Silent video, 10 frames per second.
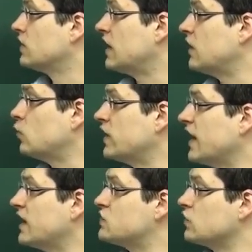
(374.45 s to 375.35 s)
Can we
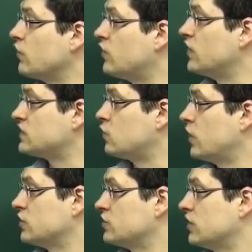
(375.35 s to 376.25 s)
answer this
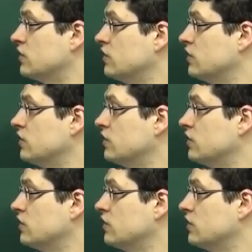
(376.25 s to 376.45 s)
question?